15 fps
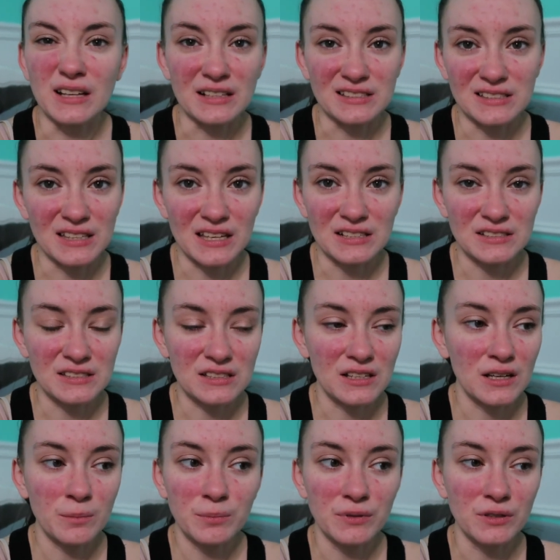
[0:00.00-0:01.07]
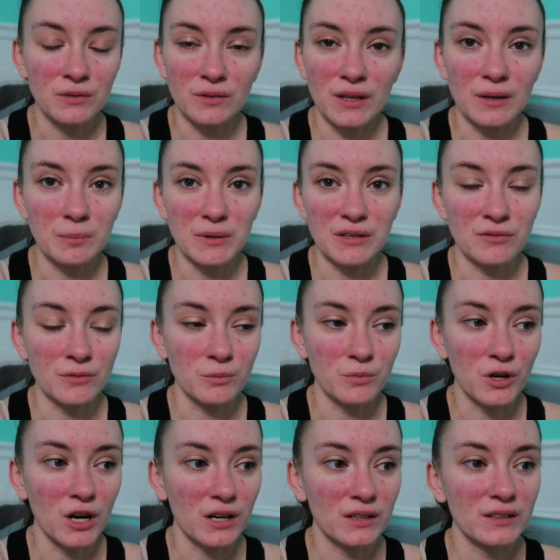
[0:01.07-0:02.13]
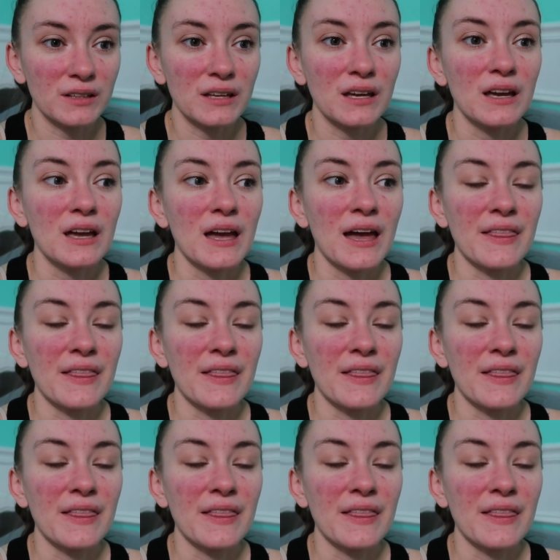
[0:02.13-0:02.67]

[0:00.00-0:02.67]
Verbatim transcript: I sliced it up, you know, like beef and broccoli,